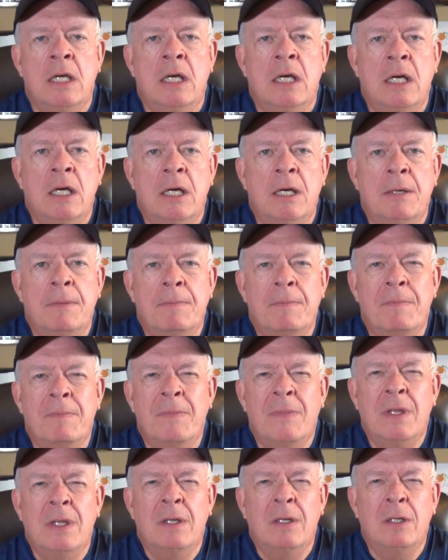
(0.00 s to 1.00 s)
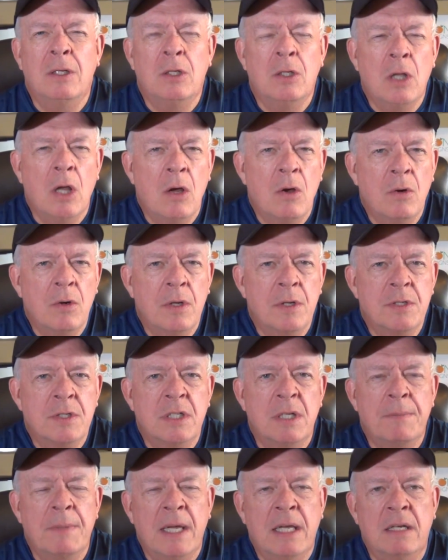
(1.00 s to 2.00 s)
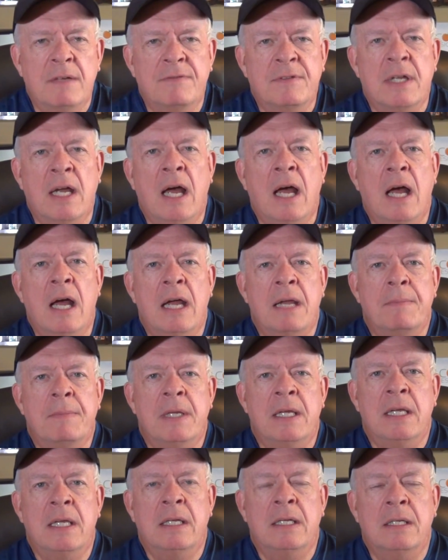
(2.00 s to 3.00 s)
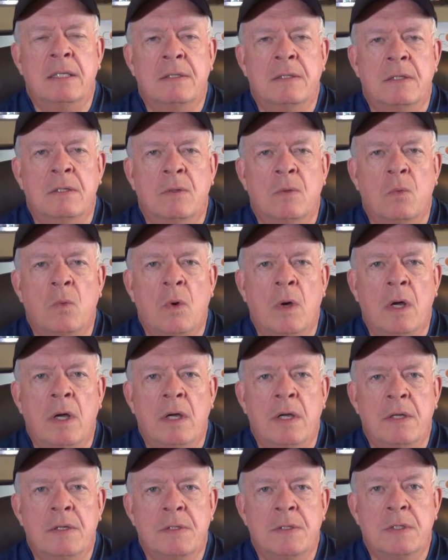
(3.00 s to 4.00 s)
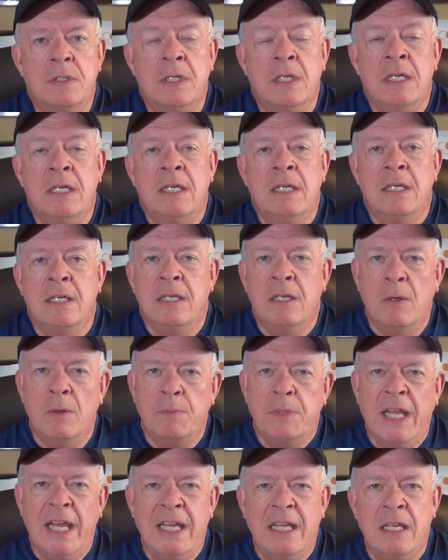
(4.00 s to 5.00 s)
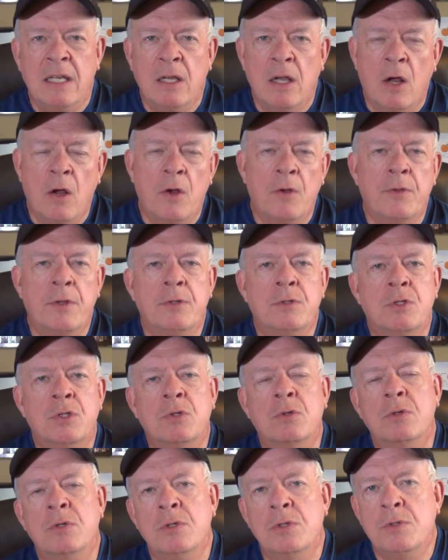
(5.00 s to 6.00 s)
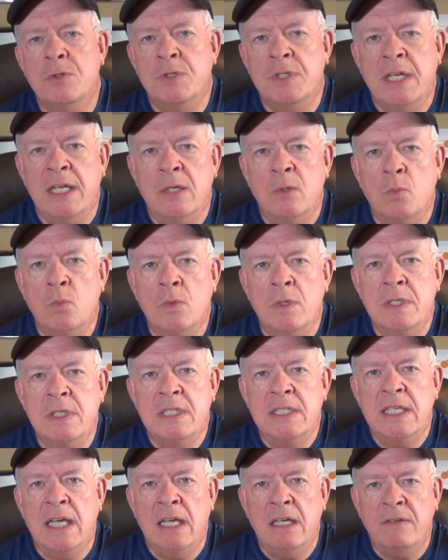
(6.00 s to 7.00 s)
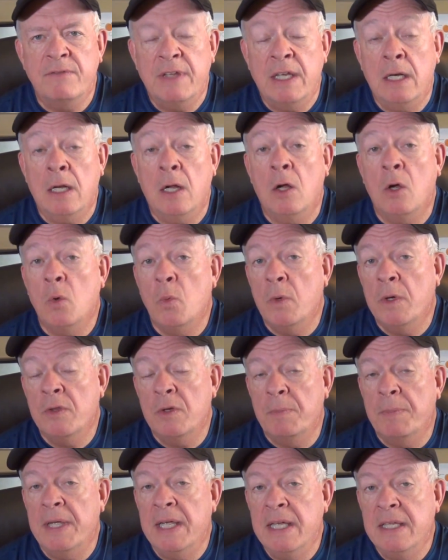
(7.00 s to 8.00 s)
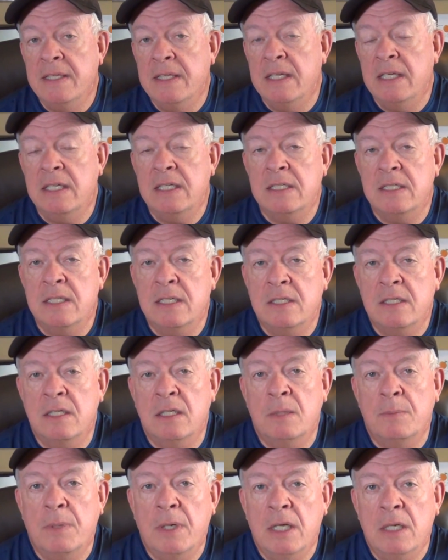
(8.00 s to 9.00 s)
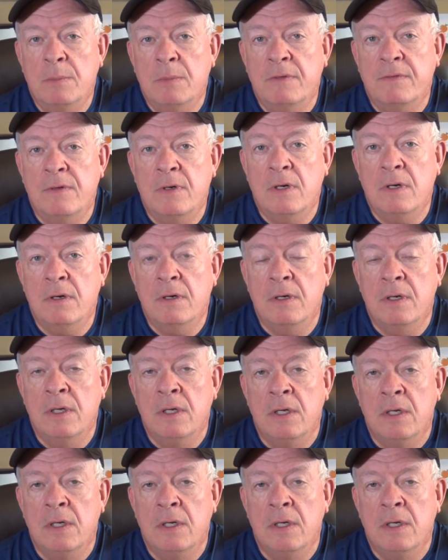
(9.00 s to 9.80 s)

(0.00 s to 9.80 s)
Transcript: The longest amount of time in it was, you know, taking all those screws down one side of that all-weather pan that exists at the bottom of our